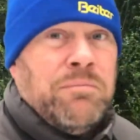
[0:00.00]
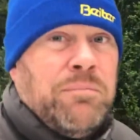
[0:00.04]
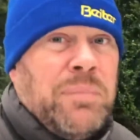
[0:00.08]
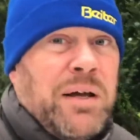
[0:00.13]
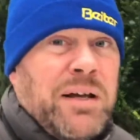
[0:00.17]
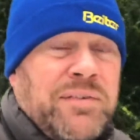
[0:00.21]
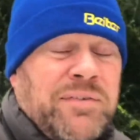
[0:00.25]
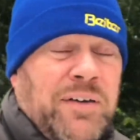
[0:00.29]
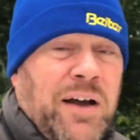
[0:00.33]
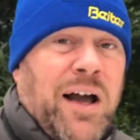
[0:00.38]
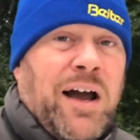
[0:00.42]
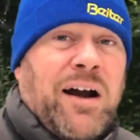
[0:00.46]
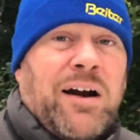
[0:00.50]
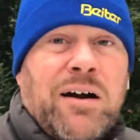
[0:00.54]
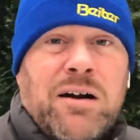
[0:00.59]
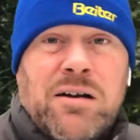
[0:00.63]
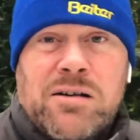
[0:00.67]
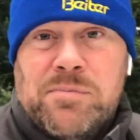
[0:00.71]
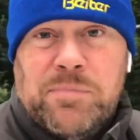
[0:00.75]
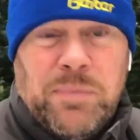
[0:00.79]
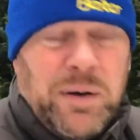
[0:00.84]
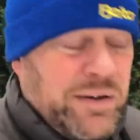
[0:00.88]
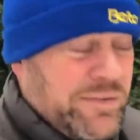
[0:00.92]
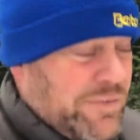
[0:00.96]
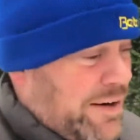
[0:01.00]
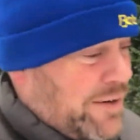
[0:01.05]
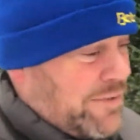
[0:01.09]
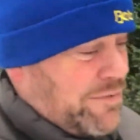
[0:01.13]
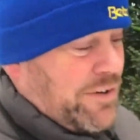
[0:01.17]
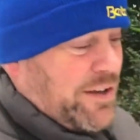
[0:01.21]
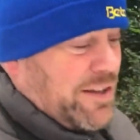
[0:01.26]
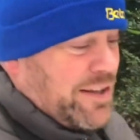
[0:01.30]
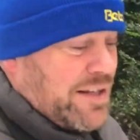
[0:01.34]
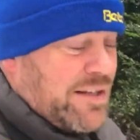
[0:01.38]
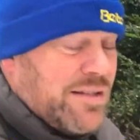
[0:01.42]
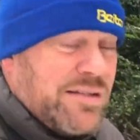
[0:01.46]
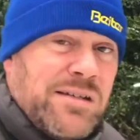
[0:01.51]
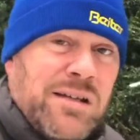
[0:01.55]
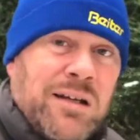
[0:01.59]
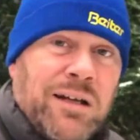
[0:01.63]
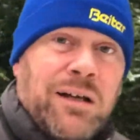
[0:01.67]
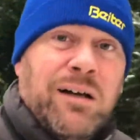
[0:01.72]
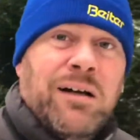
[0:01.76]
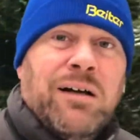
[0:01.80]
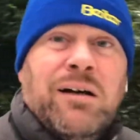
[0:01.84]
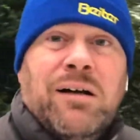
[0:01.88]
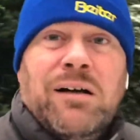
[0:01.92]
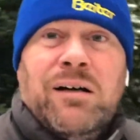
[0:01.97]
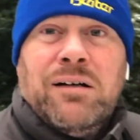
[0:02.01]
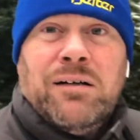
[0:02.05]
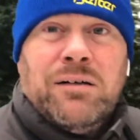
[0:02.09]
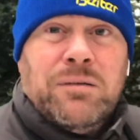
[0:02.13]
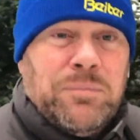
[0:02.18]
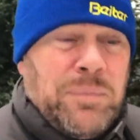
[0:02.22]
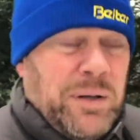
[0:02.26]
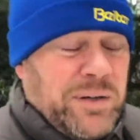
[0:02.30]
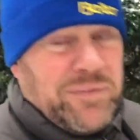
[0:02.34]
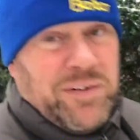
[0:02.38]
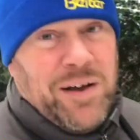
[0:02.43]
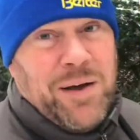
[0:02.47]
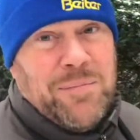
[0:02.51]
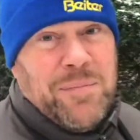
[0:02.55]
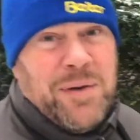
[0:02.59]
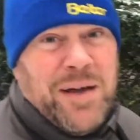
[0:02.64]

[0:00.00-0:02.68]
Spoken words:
Big fat arrows, big fat feathers, big fat